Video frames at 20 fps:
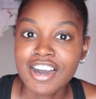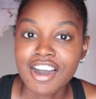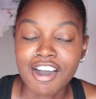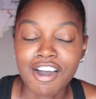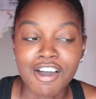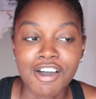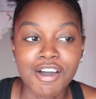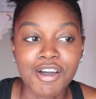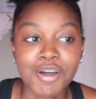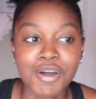
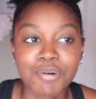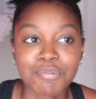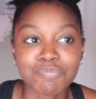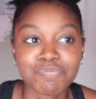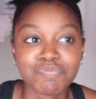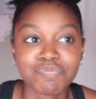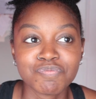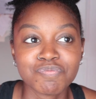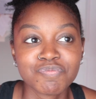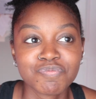
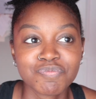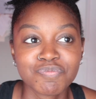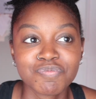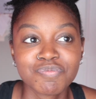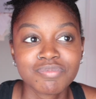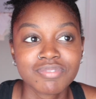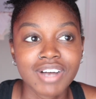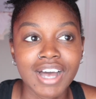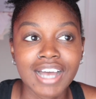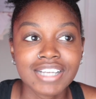Um,
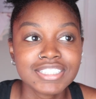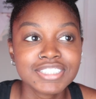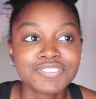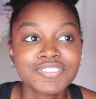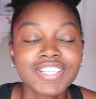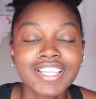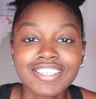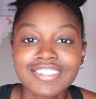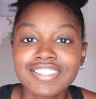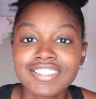I just
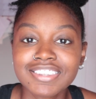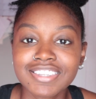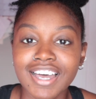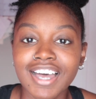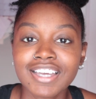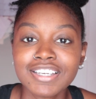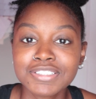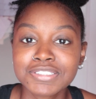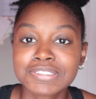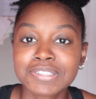feel like the
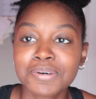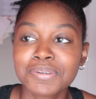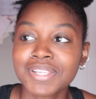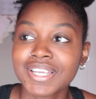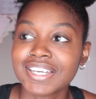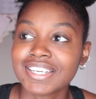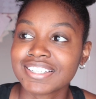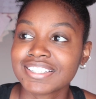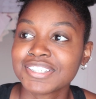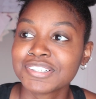thigh is so,
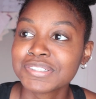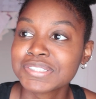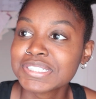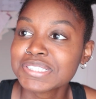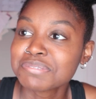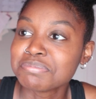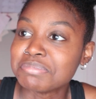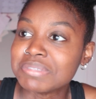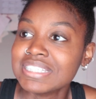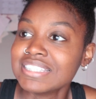like, there's
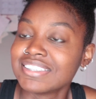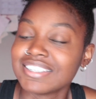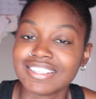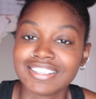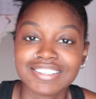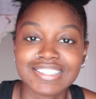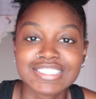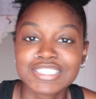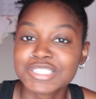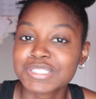just meat there.
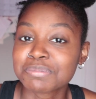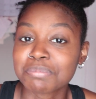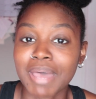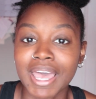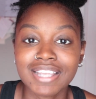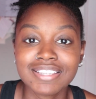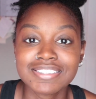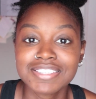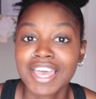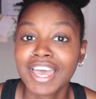It's just mad
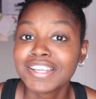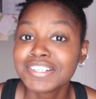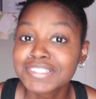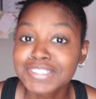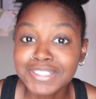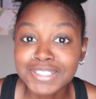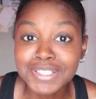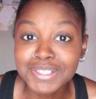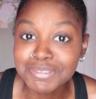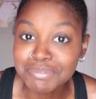
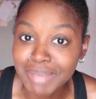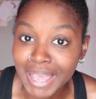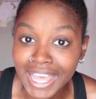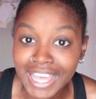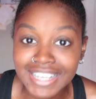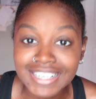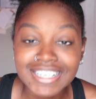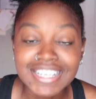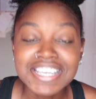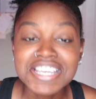tender,
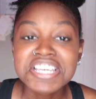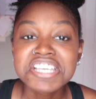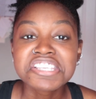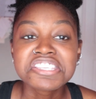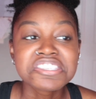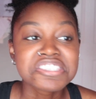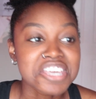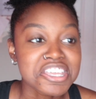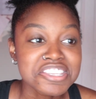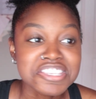mad
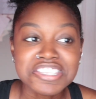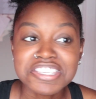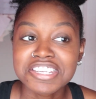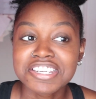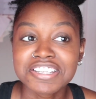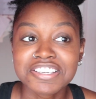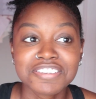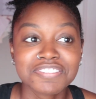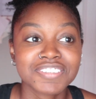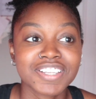
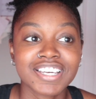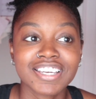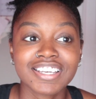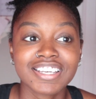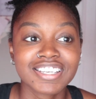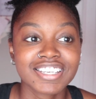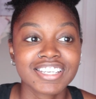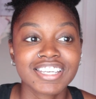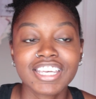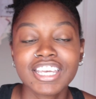sensitive. Like,
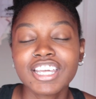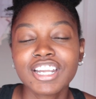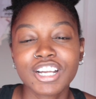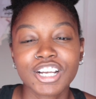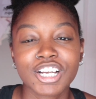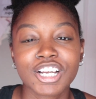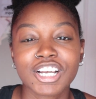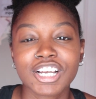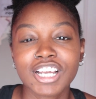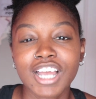it
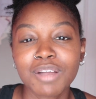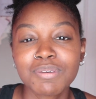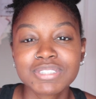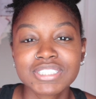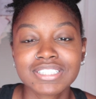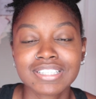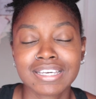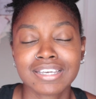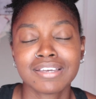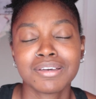hurt. I
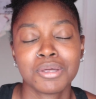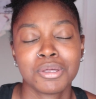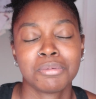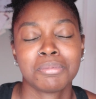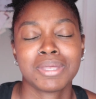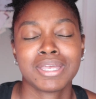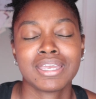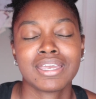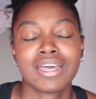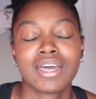wasn't like, oh
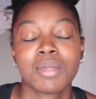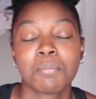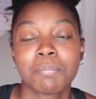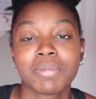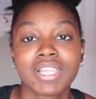my God.